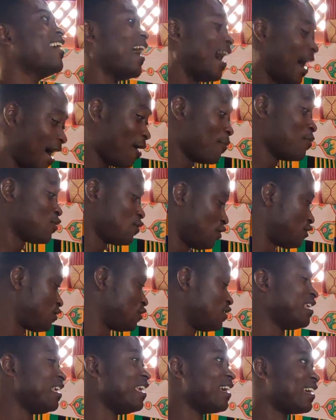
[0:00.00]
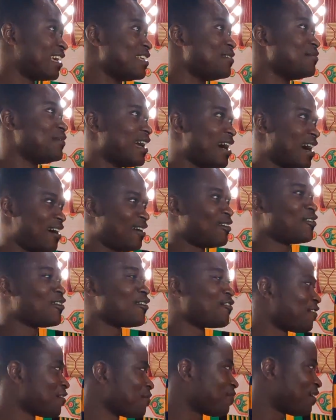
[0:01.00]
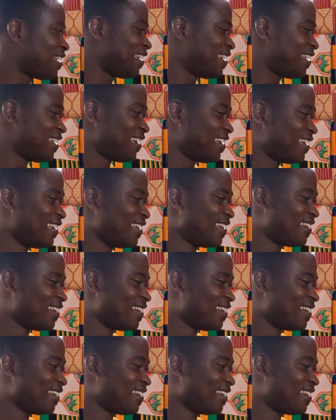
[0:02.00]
How much you should be engaged? Yeah, Odomfin Padi.